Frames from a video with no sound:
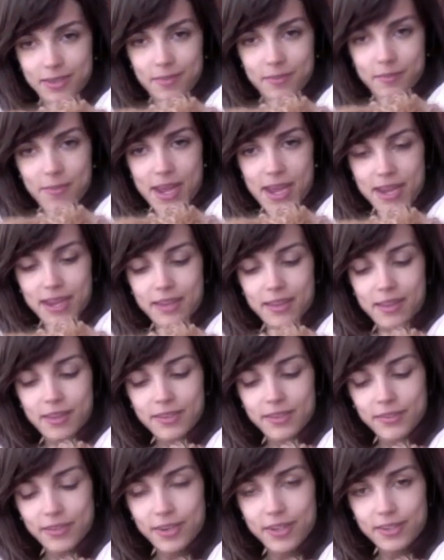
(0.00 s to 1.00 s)
Maggie
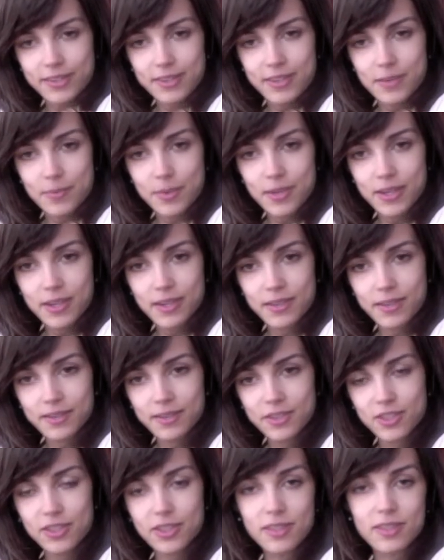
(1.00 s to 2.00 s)
looks very sleepy.
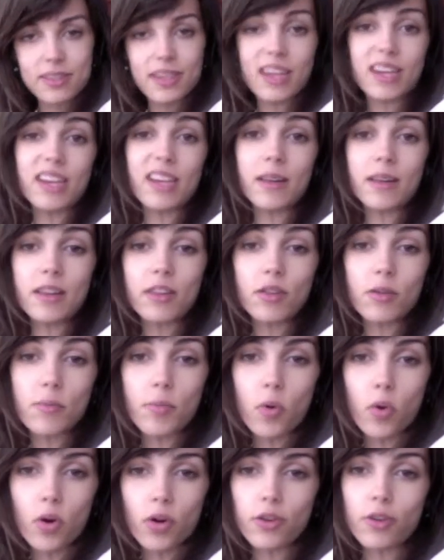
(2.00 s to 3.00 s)
She's getting either
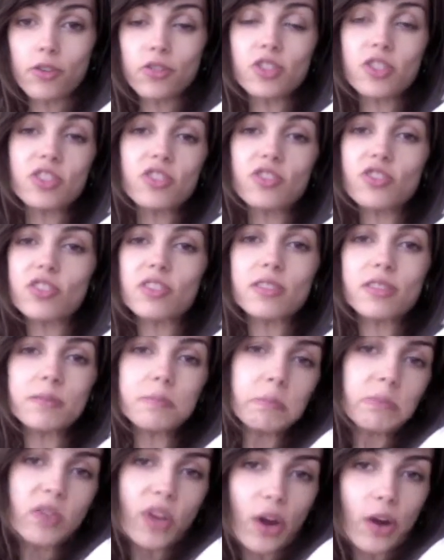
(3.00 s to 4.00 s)
bored or she's just
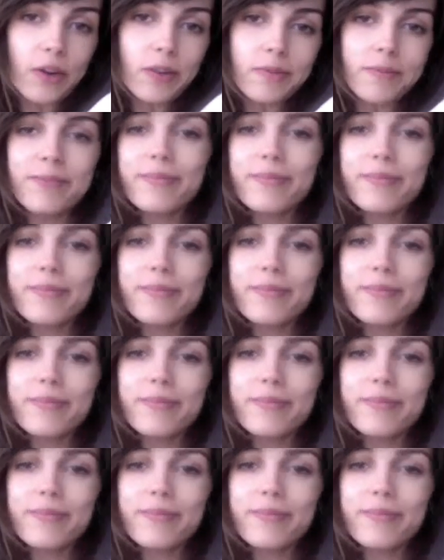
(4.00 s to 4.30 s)
tired.